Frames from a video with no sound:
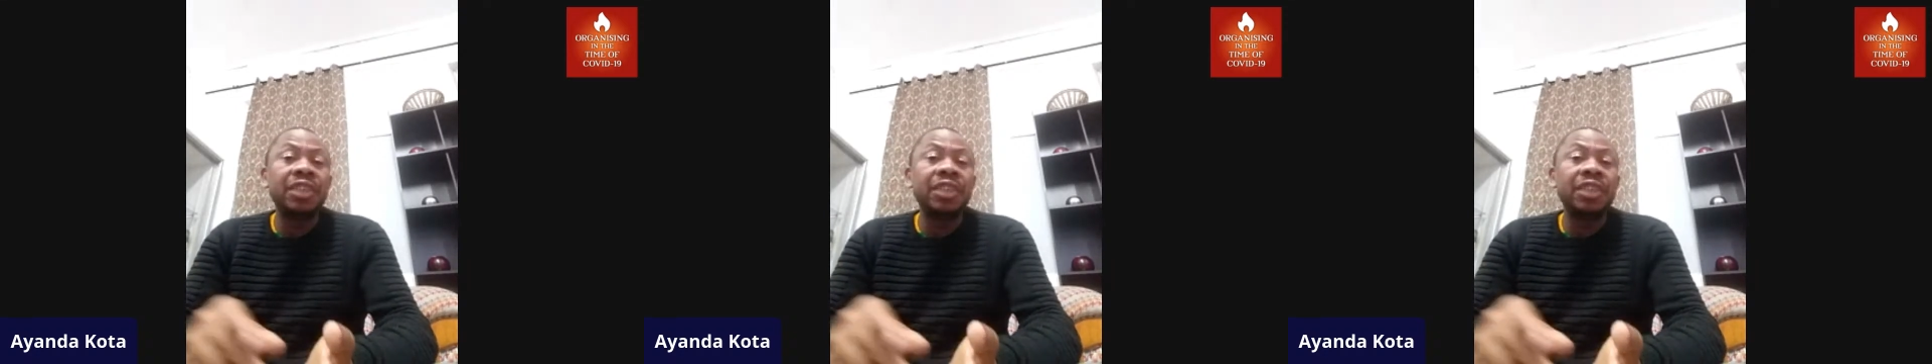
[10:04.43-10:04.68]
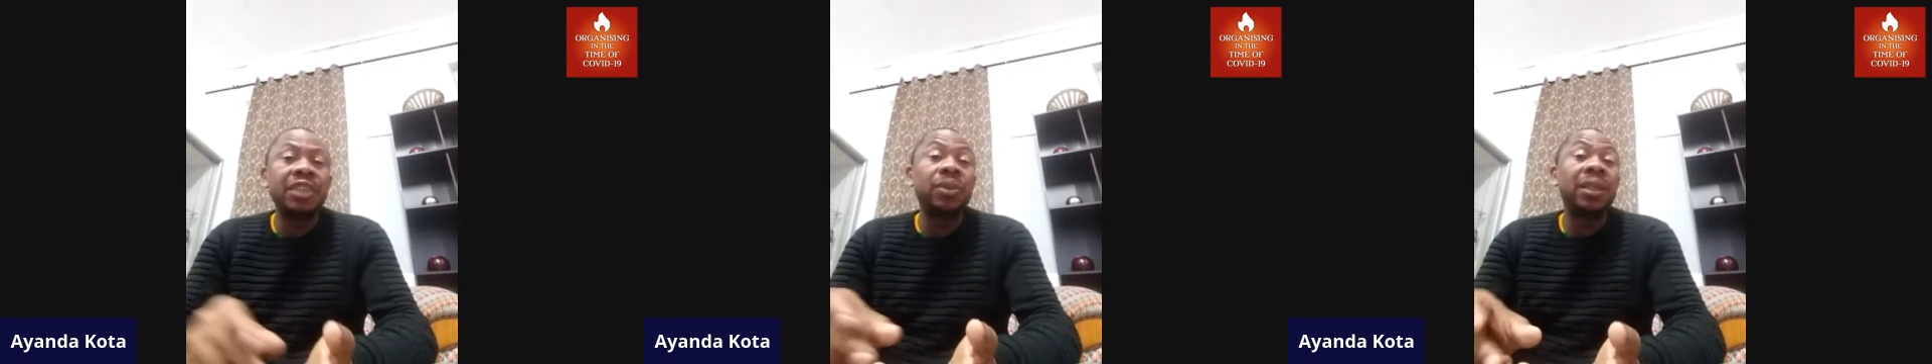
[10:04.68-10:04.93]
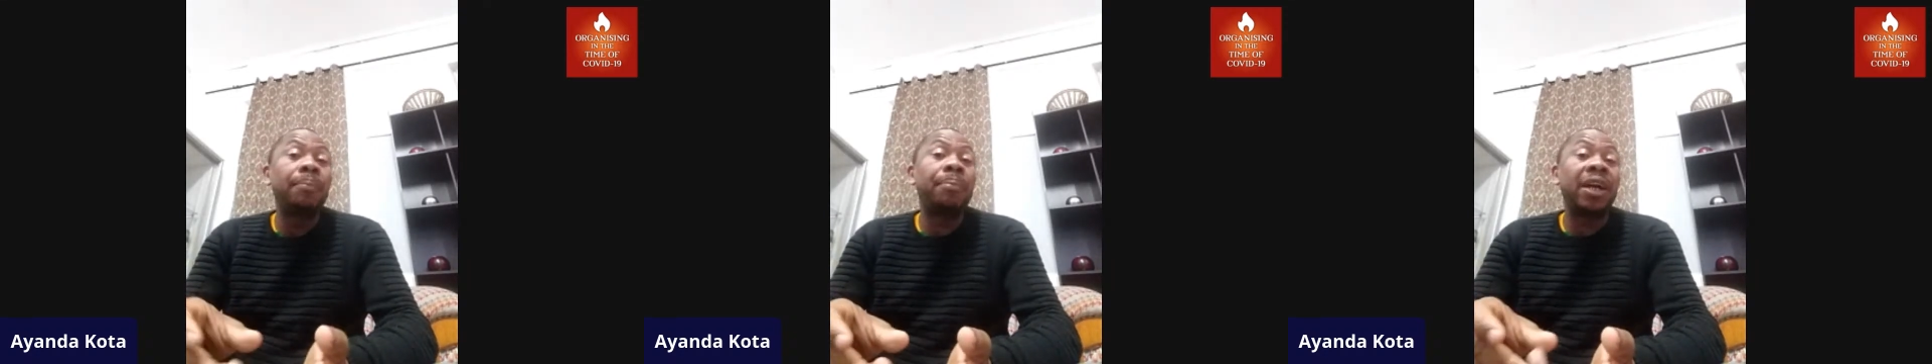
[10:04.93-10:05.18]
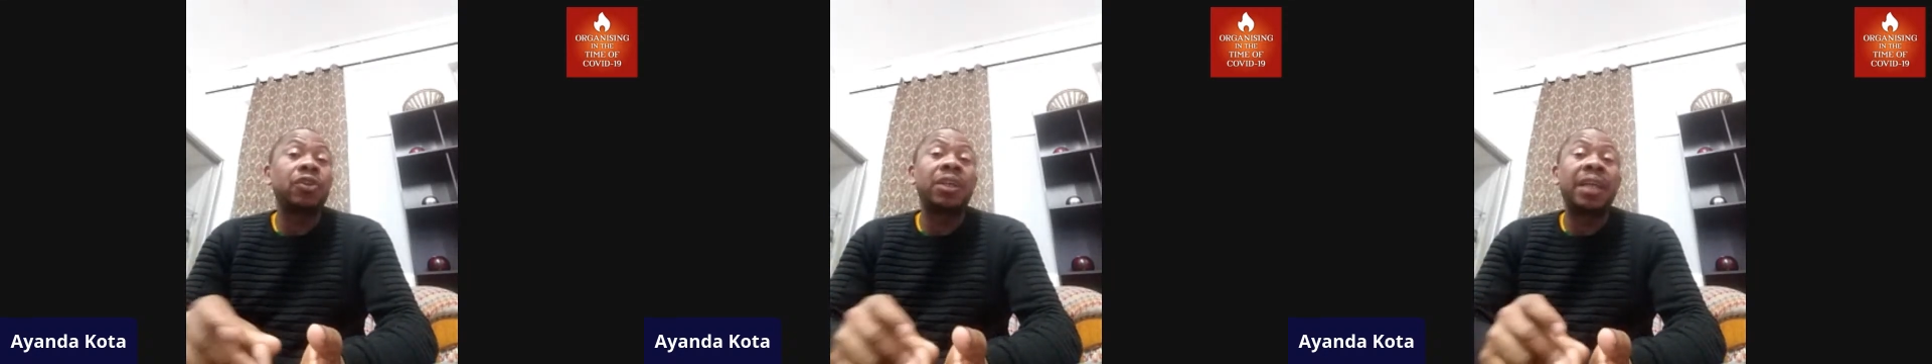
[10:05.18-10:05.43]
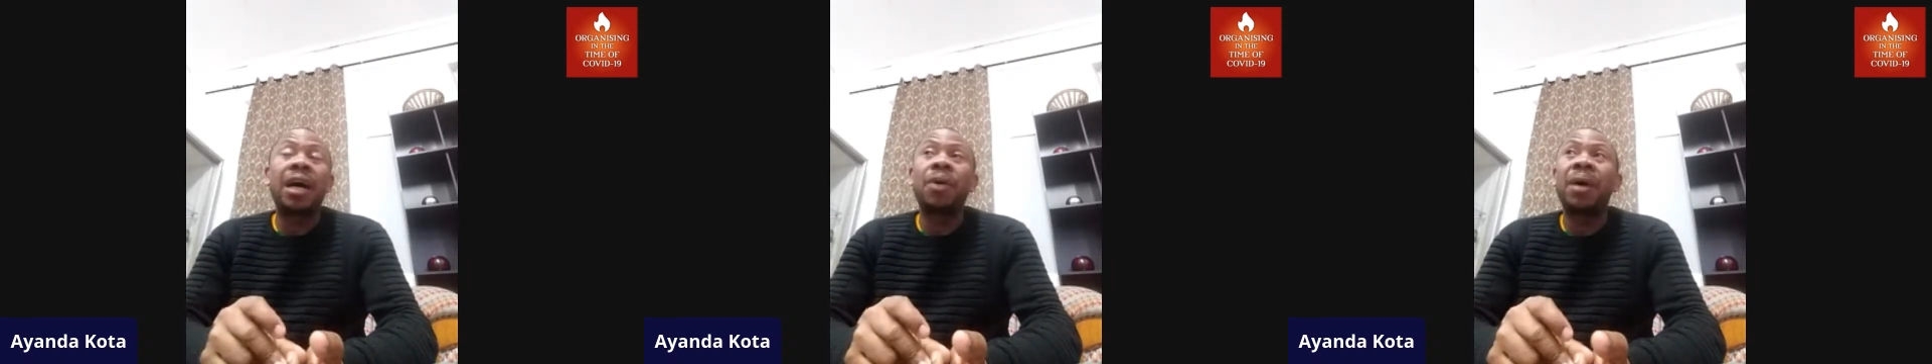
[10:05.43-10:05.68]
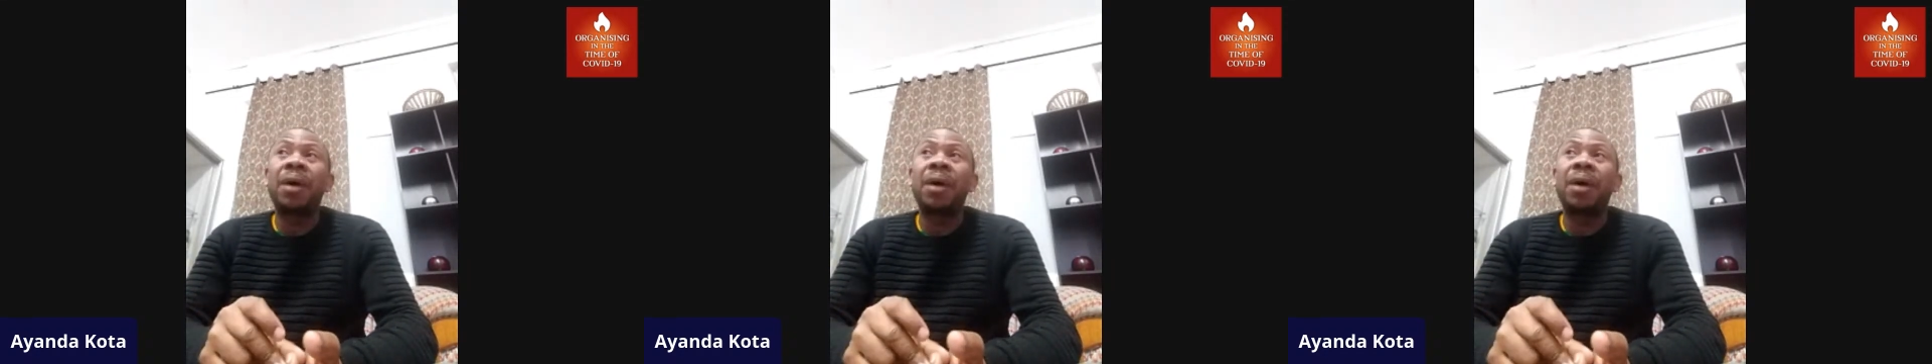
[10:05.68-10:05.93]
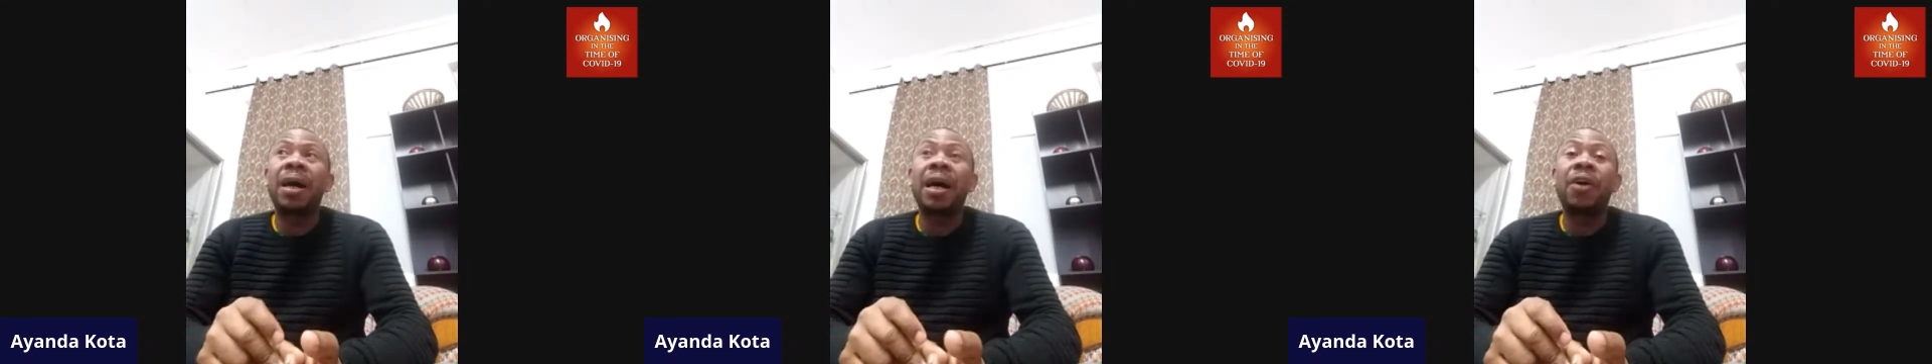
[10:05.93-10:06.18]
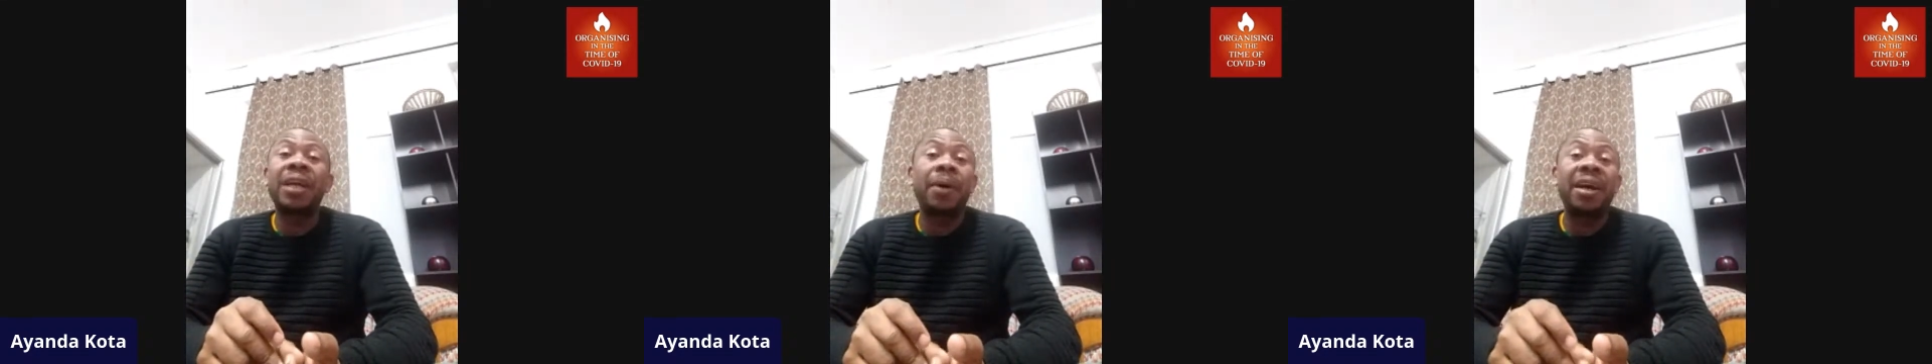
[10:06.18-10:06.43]
it will impact on our
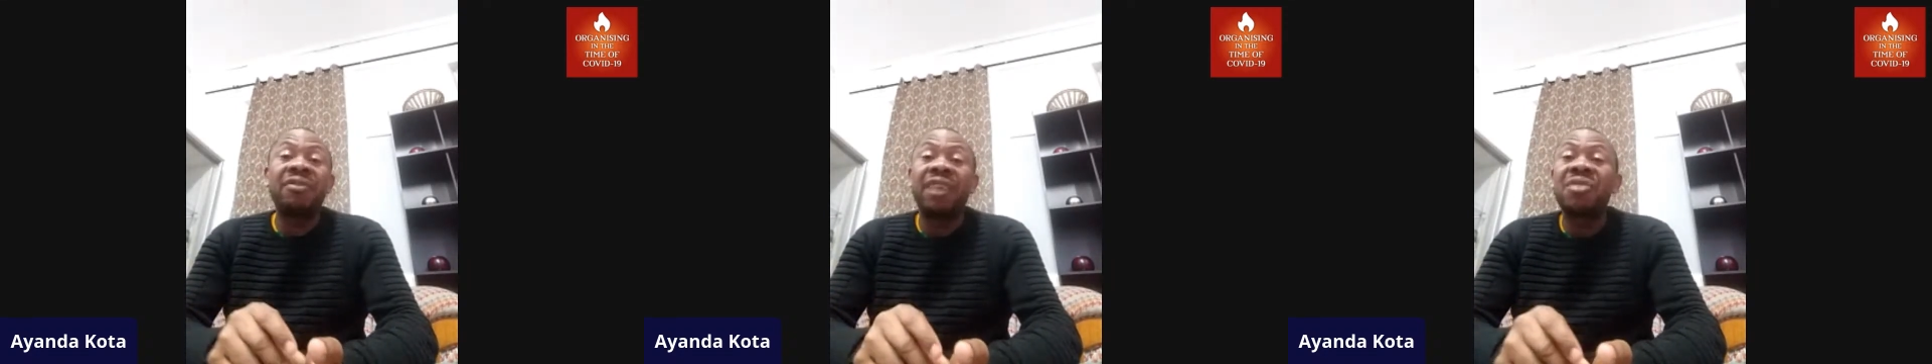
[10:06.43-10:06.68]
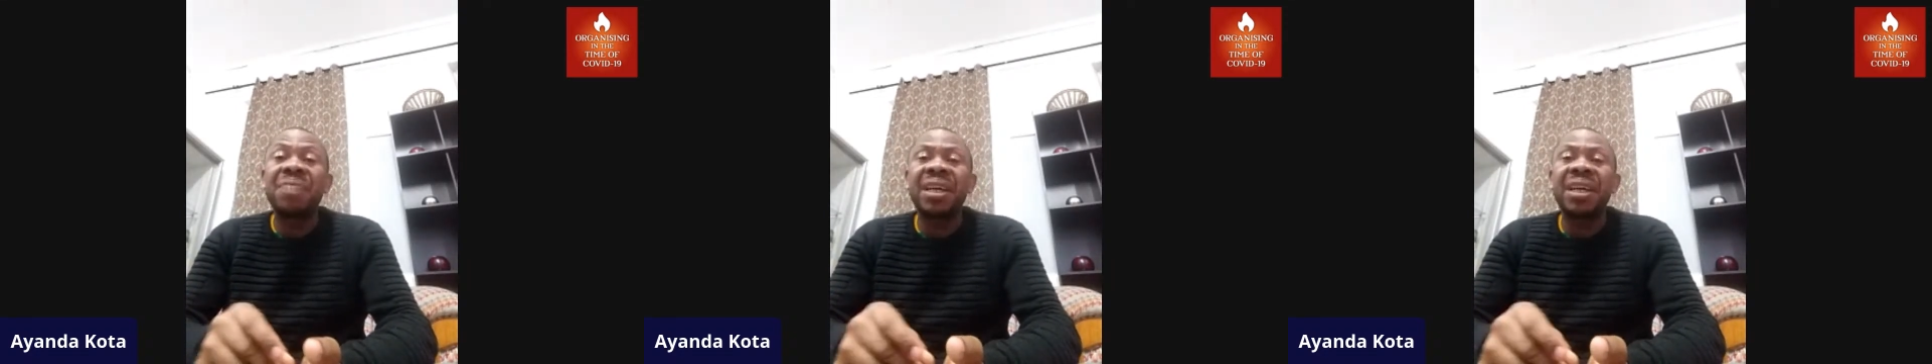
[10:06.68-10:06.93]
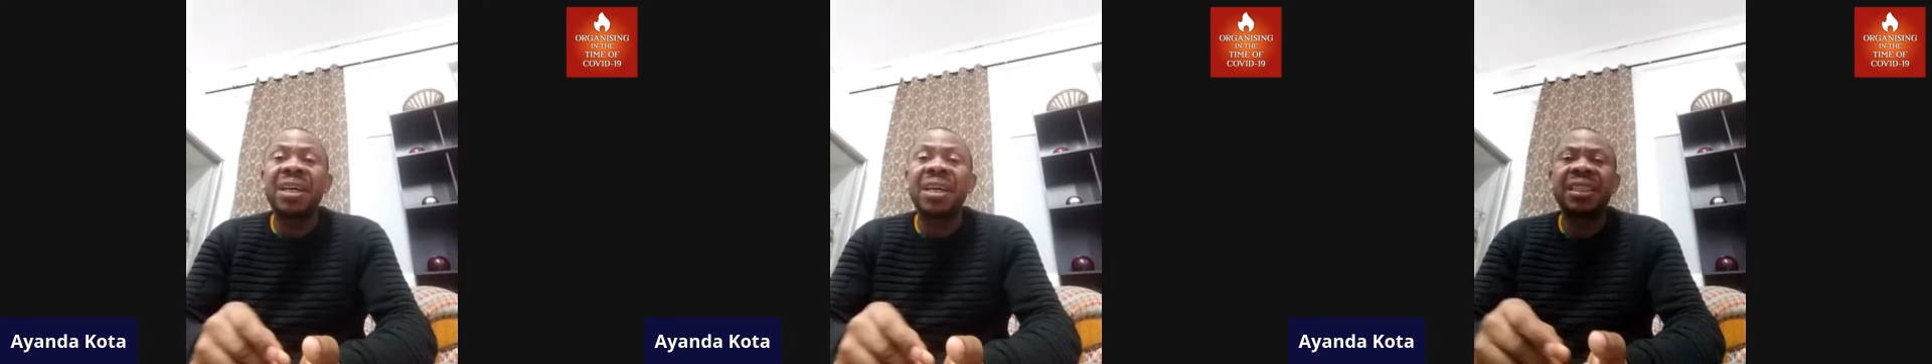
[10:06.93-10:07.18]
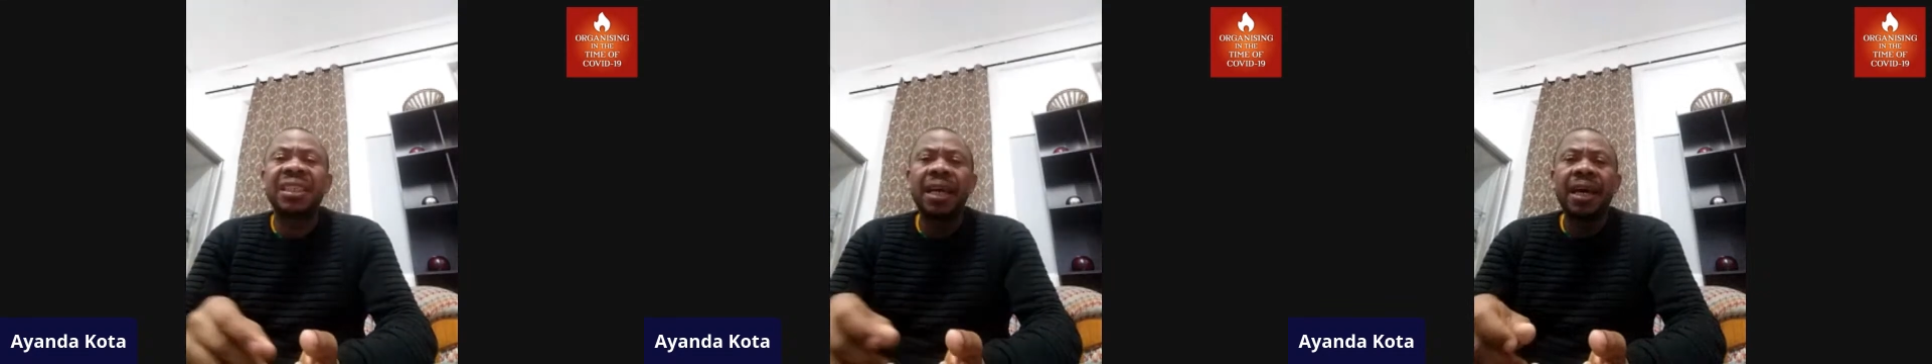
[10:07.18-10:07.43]
environment.